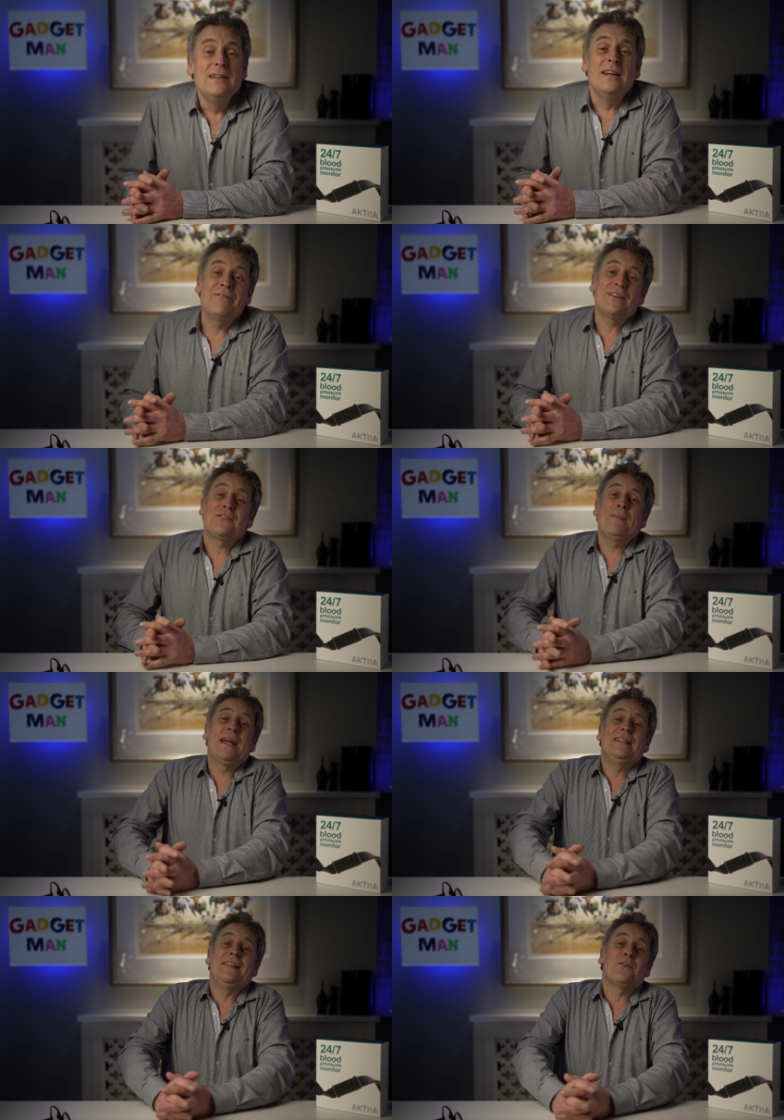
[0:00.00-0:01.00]
If it's
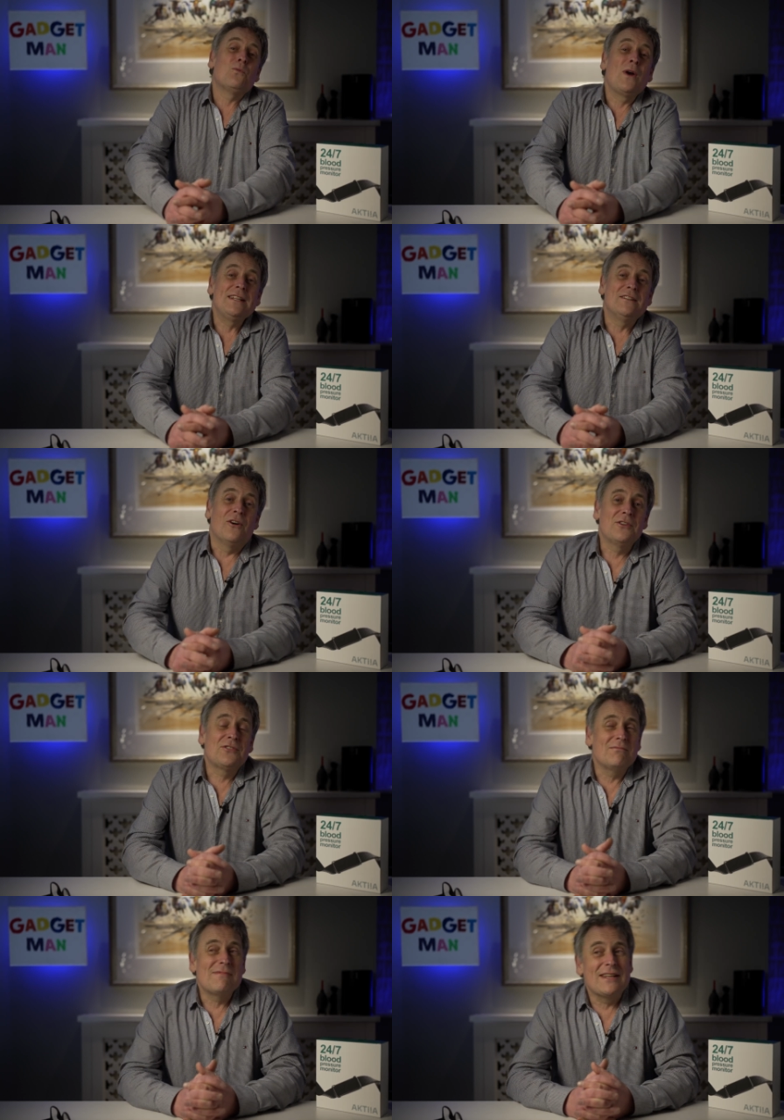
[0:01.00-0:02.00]
mainly the weight
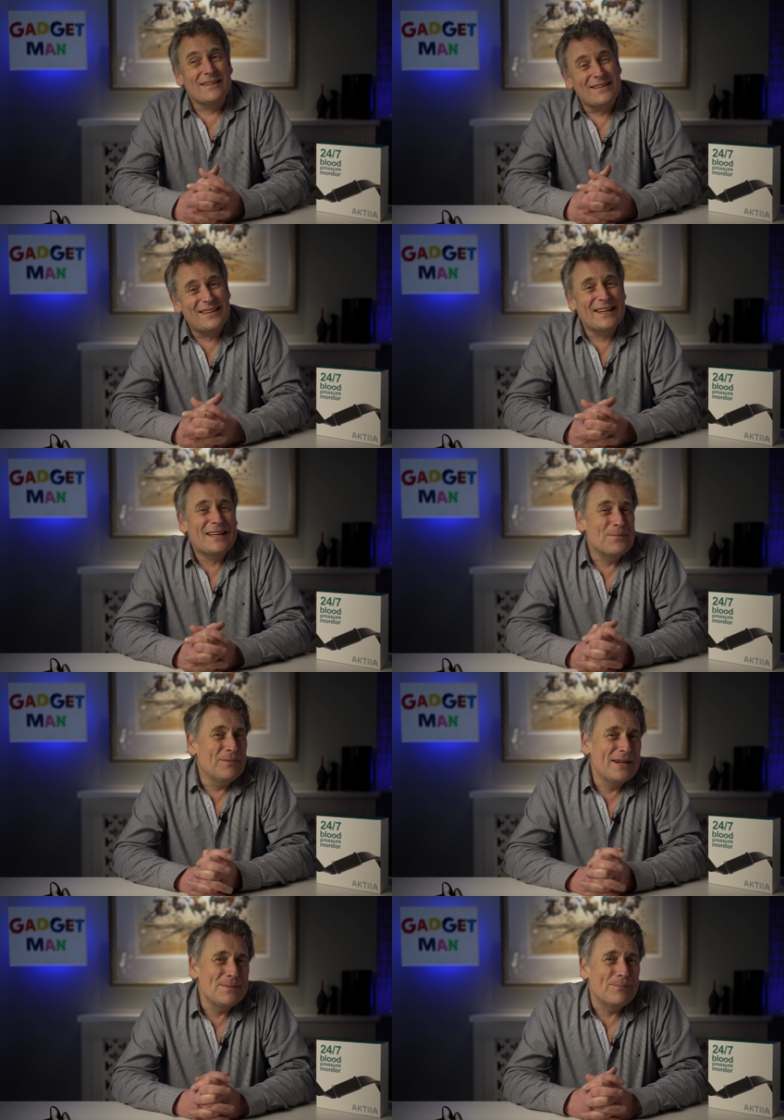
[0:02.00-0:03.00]
loss, and I think it
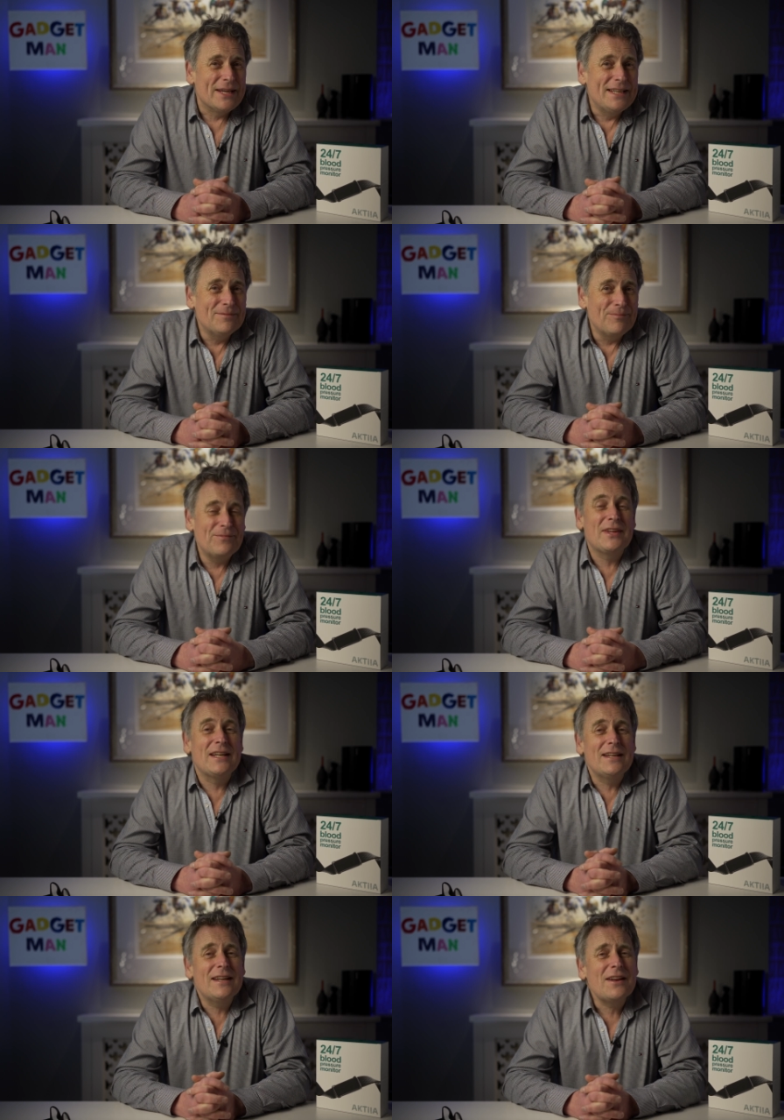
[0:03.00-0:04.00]
might be, then
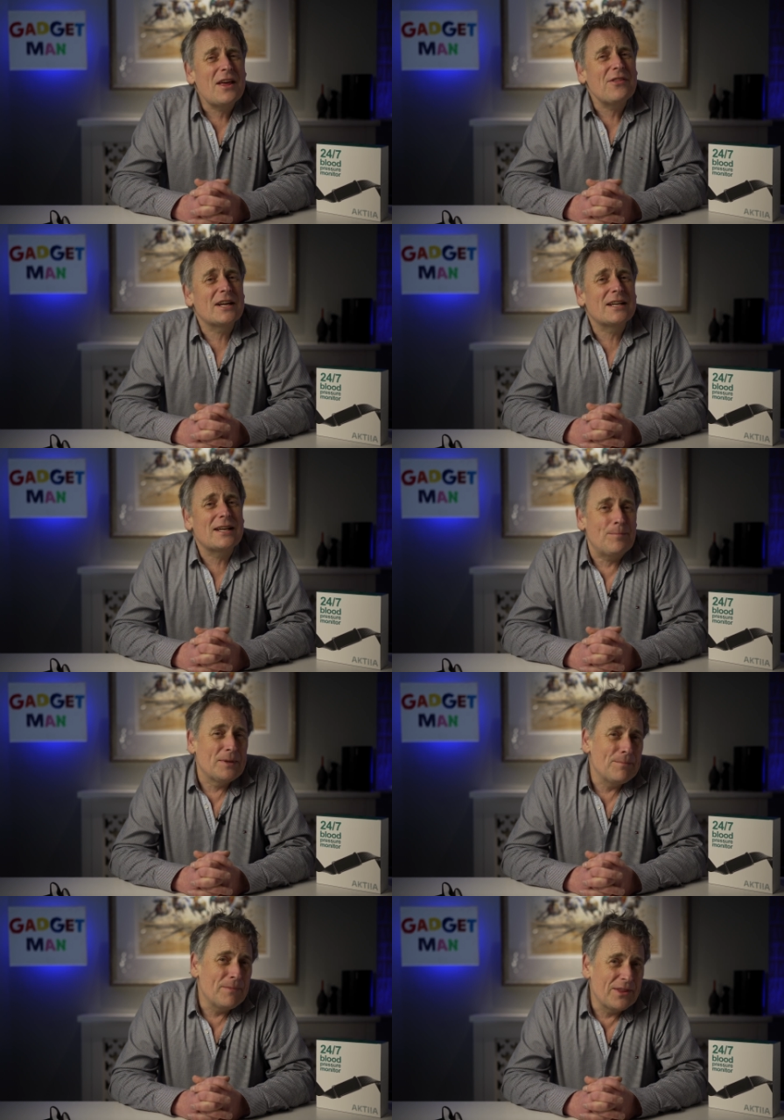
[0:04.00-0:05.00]
in another couple
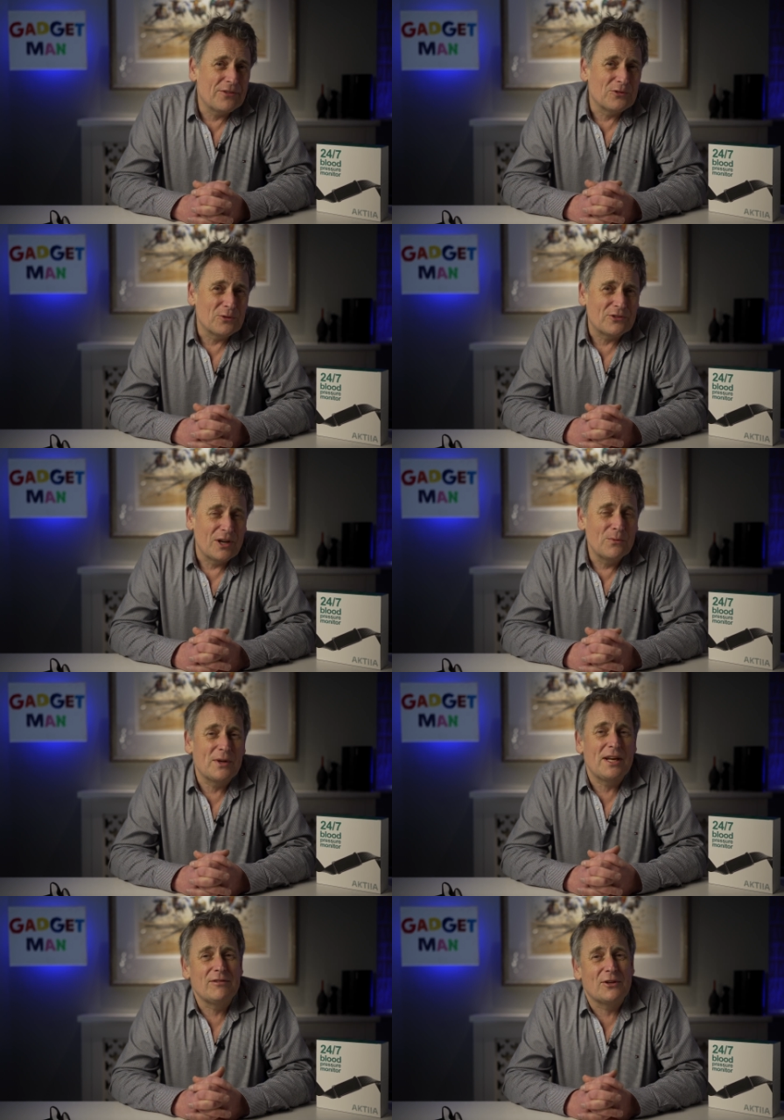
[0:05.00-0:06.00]
of months or so,
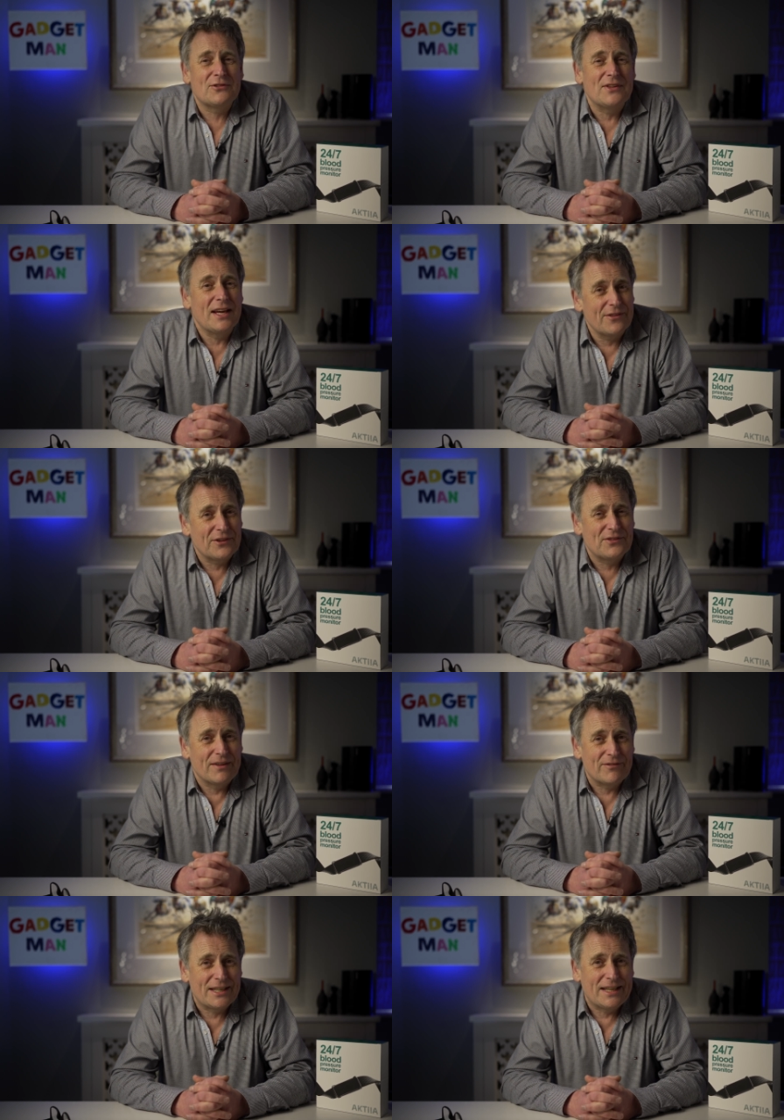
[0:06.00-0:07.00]
when I've lost the other
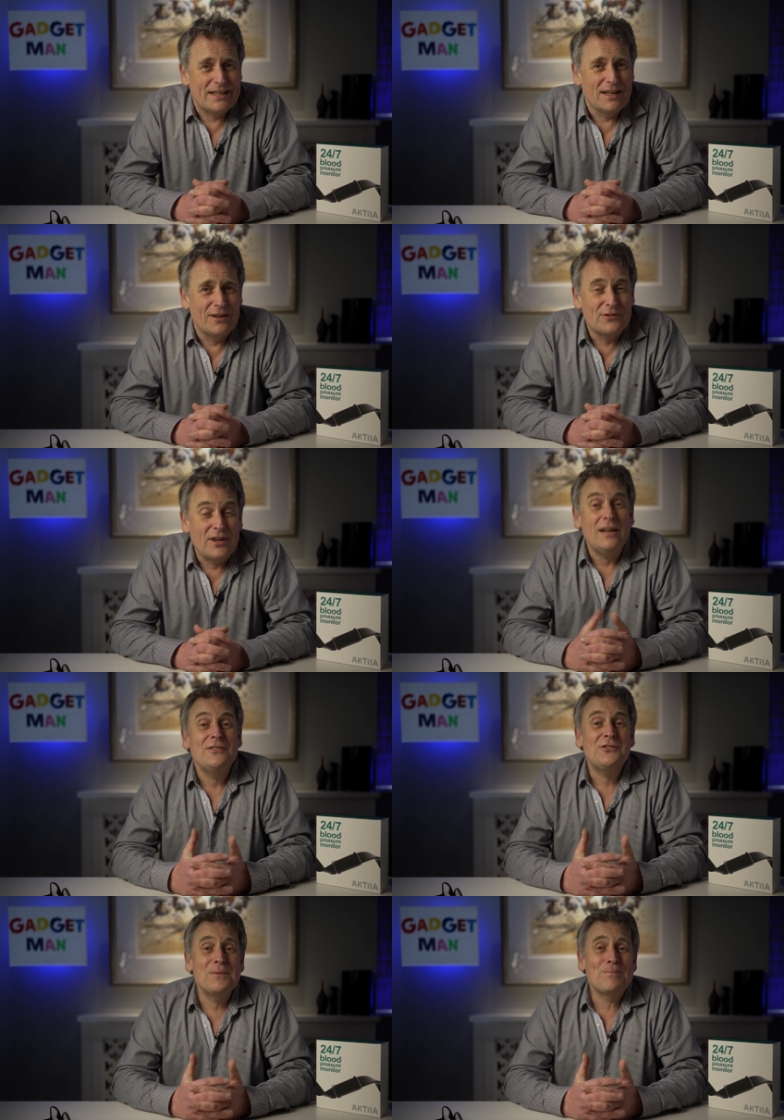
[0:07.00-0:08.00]
seven kilos, I
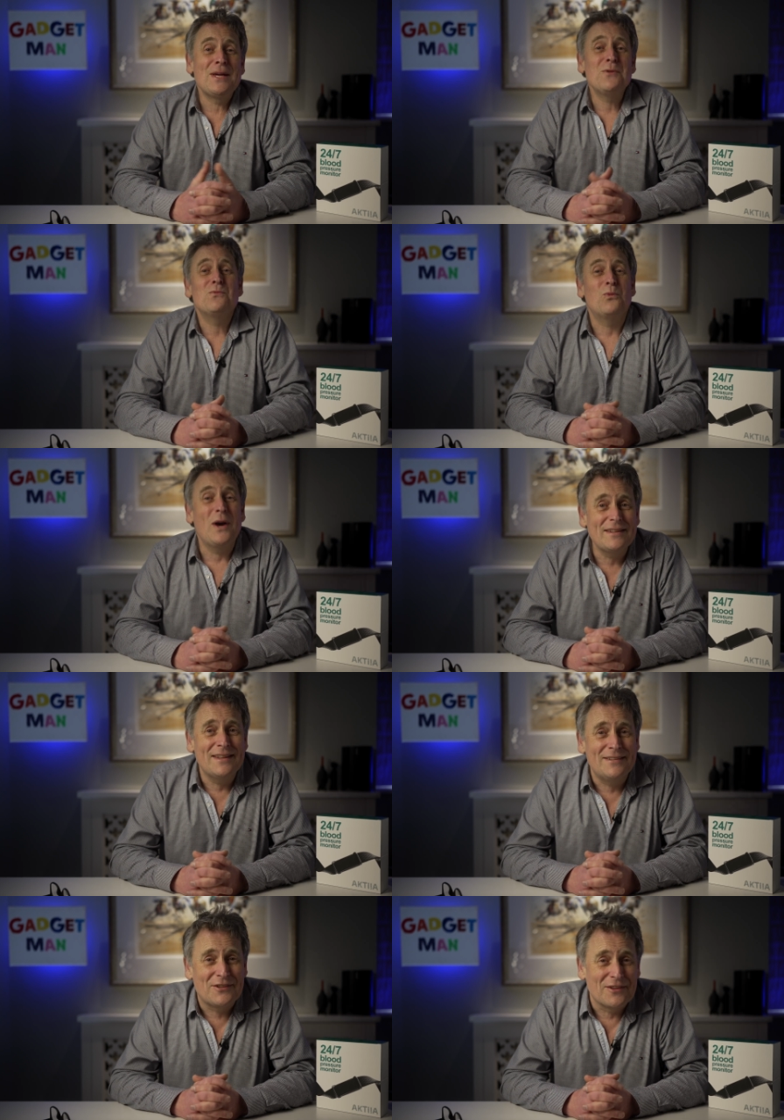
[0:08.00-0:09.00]
should be well
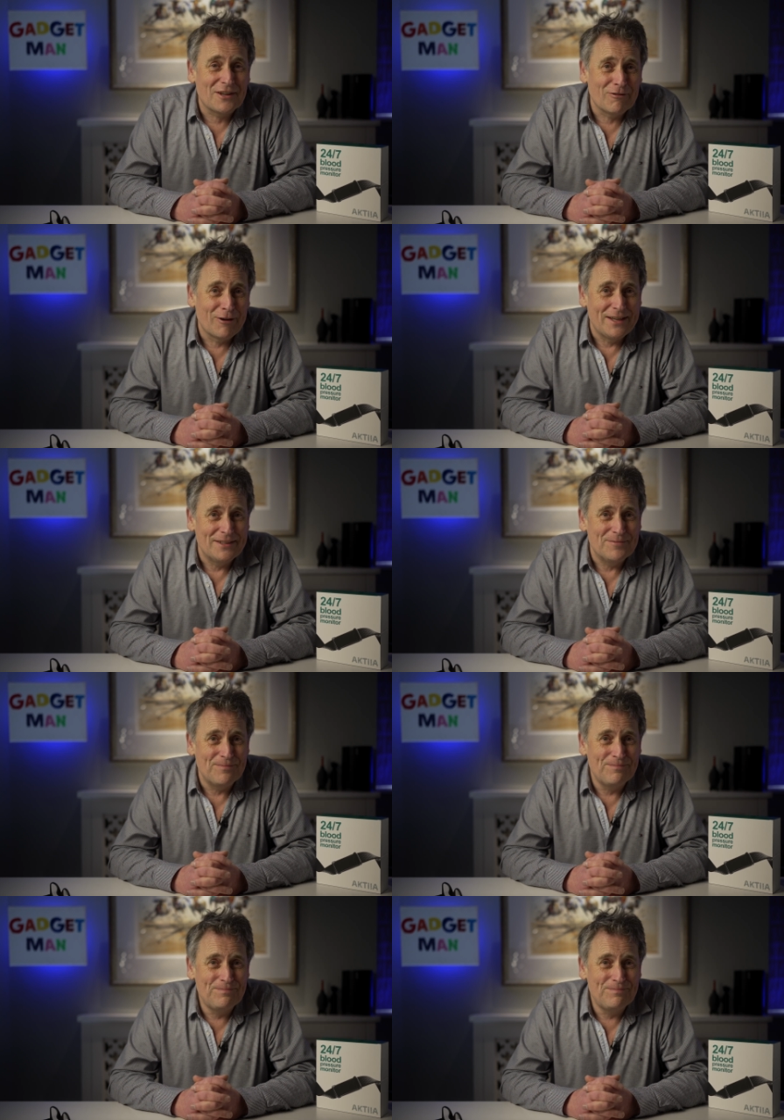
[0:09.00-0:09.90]
into the green.